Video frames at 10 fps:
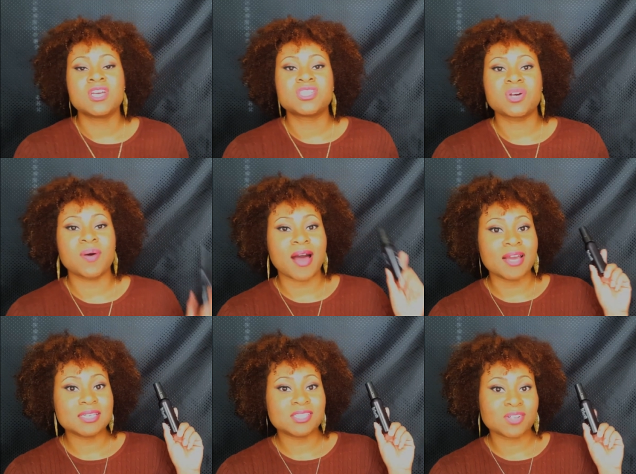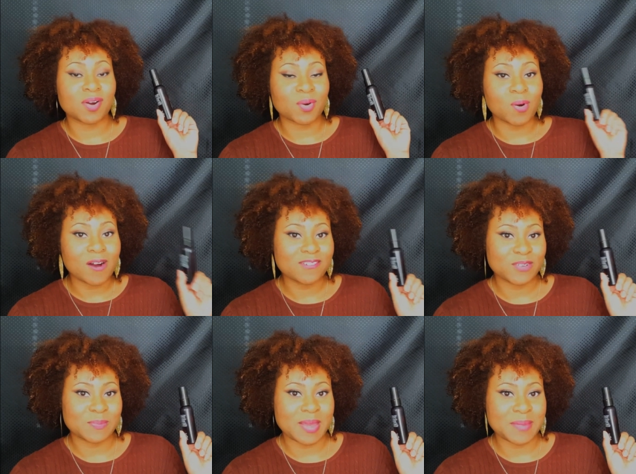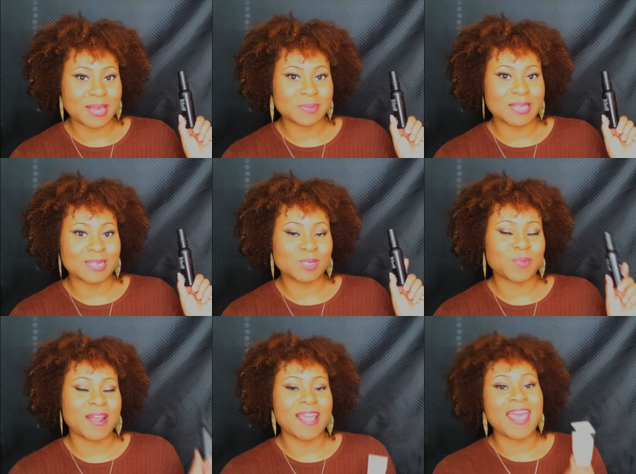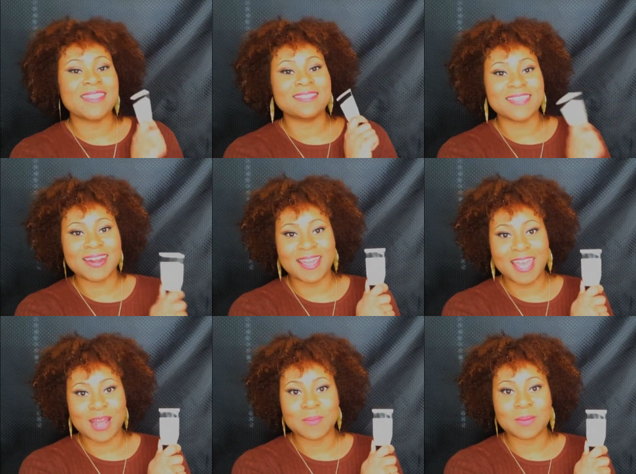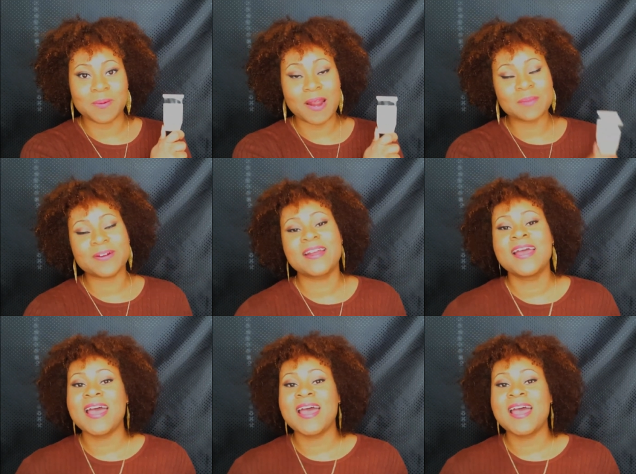So I start off with my makeup setting spray and then I add my primer,